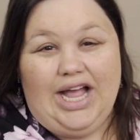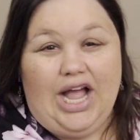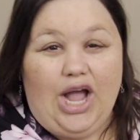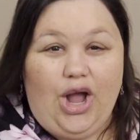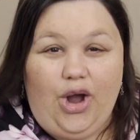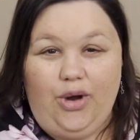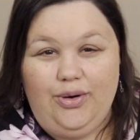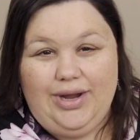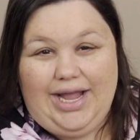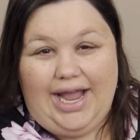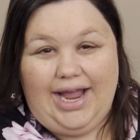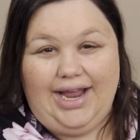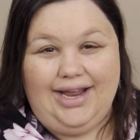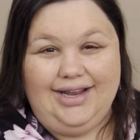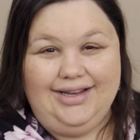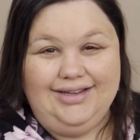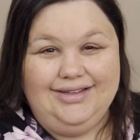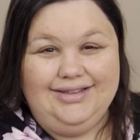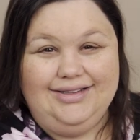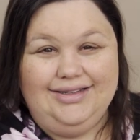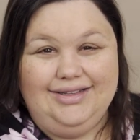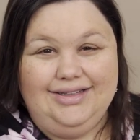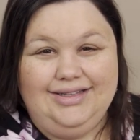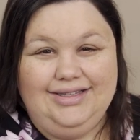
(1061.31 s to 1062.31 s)
Okay.
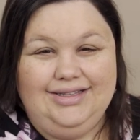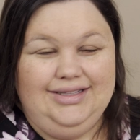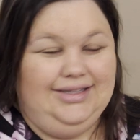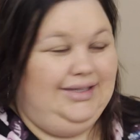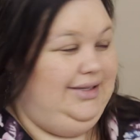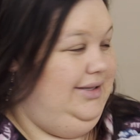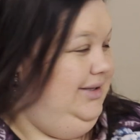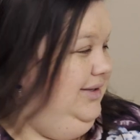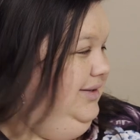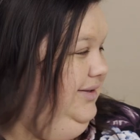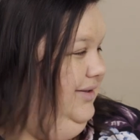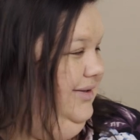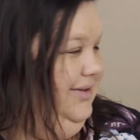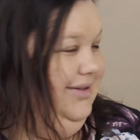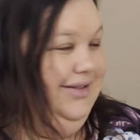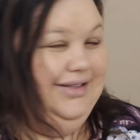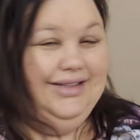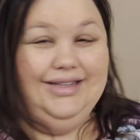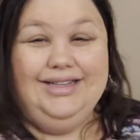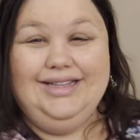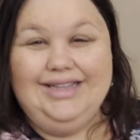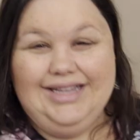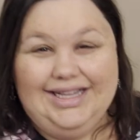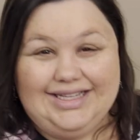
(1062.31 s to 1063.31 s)

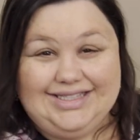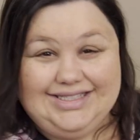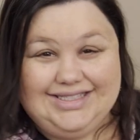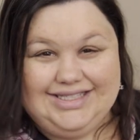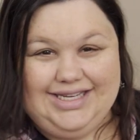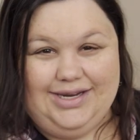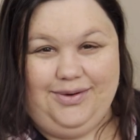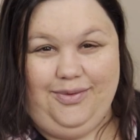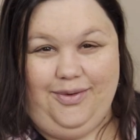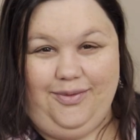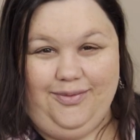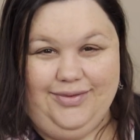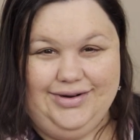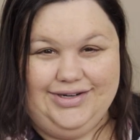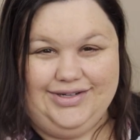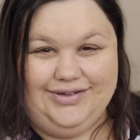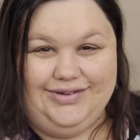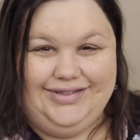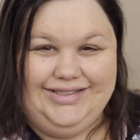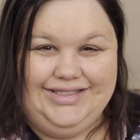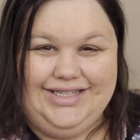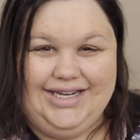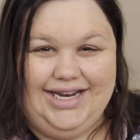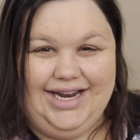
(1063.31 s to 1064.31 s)
Let's see what we're
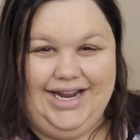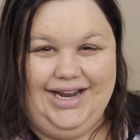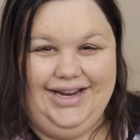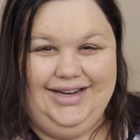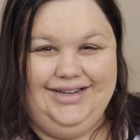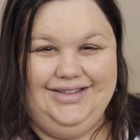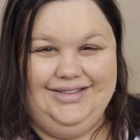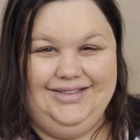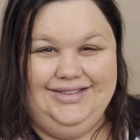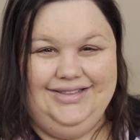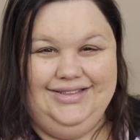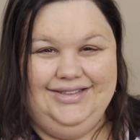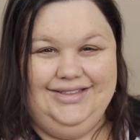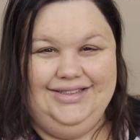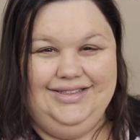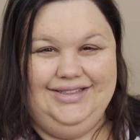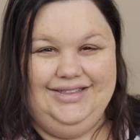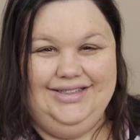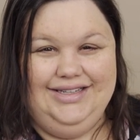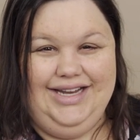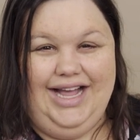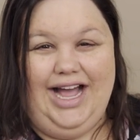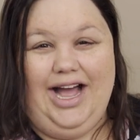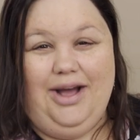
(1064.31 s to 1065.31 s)
doing today.
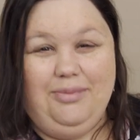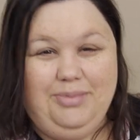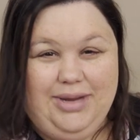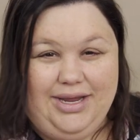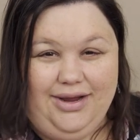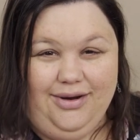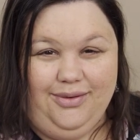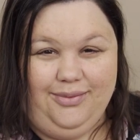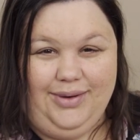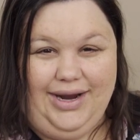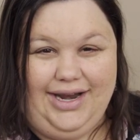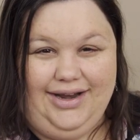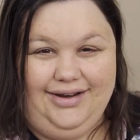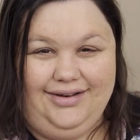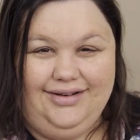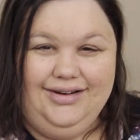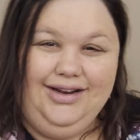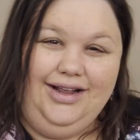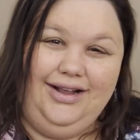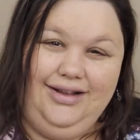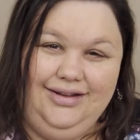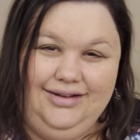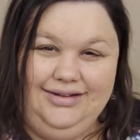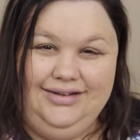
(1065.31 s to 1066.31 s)
I'll be here waiting.
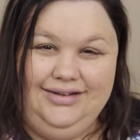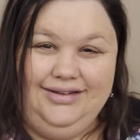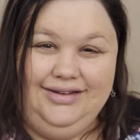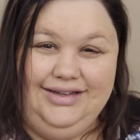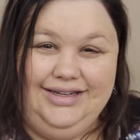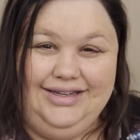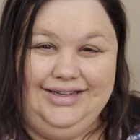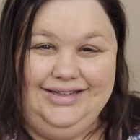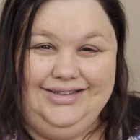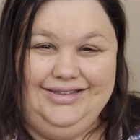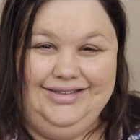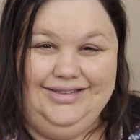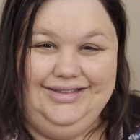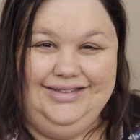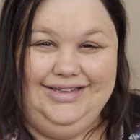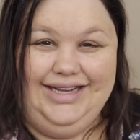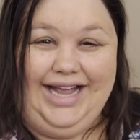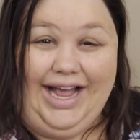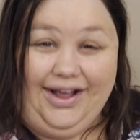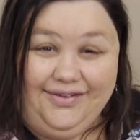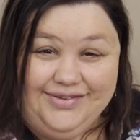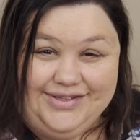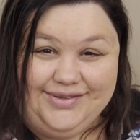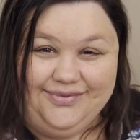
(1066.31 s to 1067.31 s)

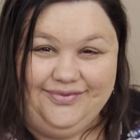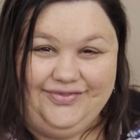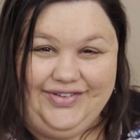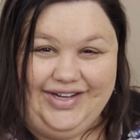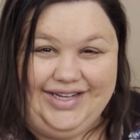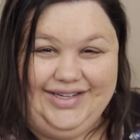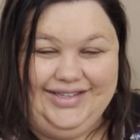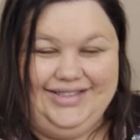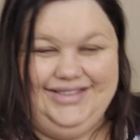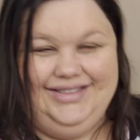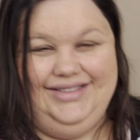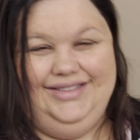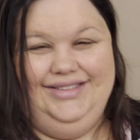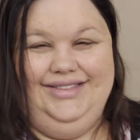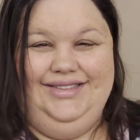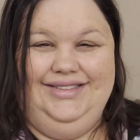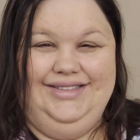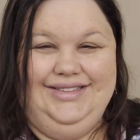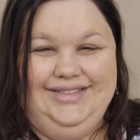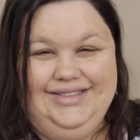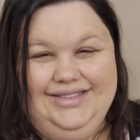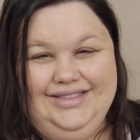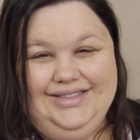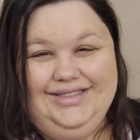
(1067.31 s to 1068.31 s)
Have some fun.
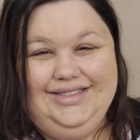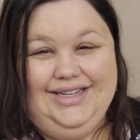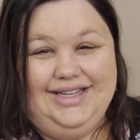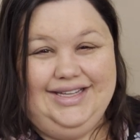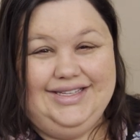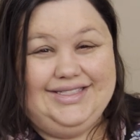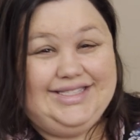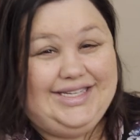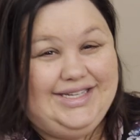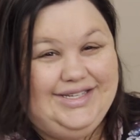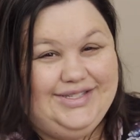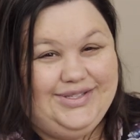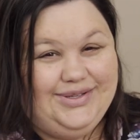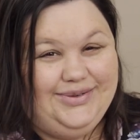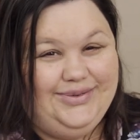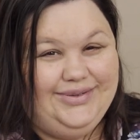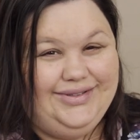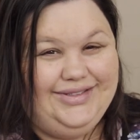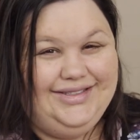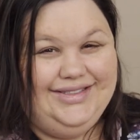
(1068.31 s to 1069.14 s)
I'll see you soon.